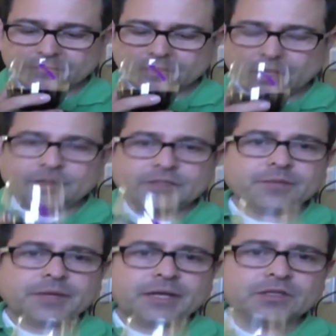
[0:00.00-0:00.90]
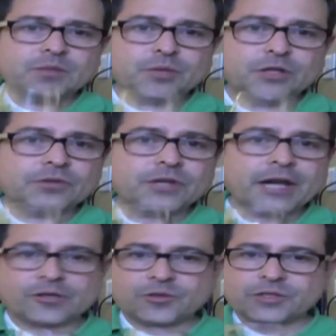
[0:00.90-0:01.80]
on this, I'm getting some beautiful
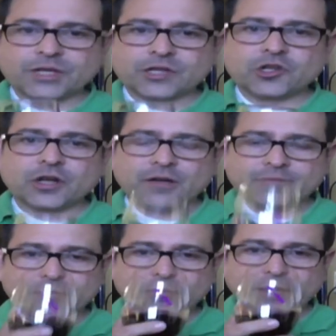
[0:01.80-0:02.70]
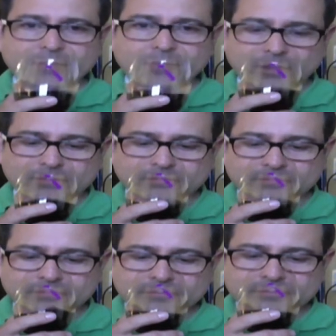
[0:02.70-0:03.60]
characterization of black plum,
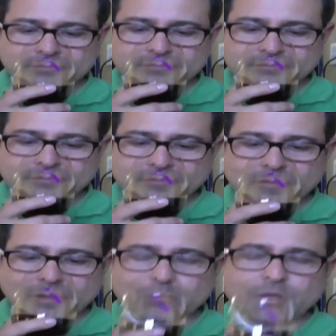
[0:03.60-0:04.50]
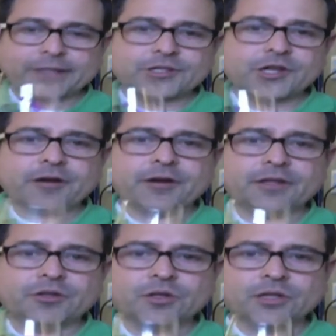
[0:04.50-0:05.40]
black
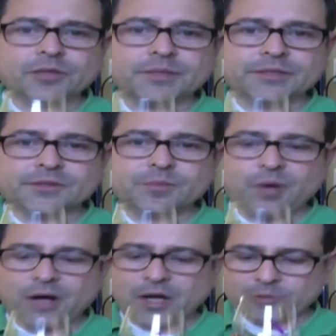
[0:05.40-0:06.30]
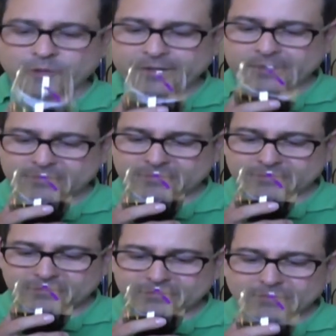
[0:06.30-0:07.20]
cherry, eucalyptus, pomegranate
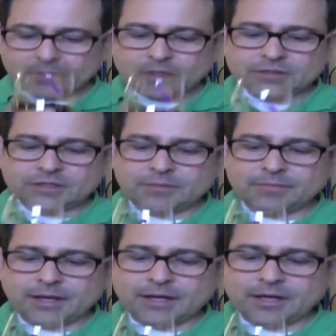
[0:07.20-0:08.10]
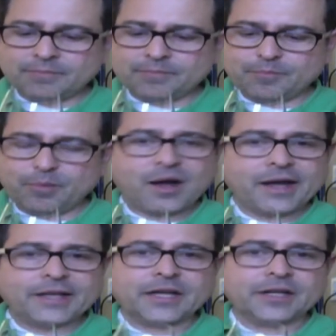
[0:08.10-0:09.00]
some um,
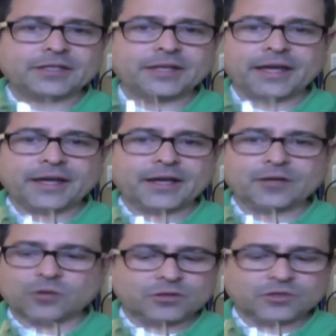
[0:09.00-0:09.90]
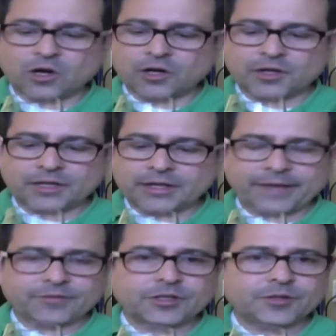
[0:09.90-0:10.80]
pine nut uh, rose garden and
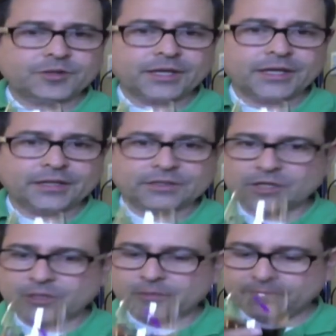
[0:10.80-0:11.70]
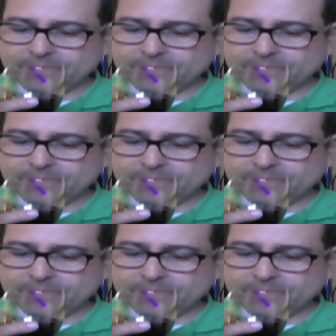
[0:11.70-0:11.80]
afternoon heat. So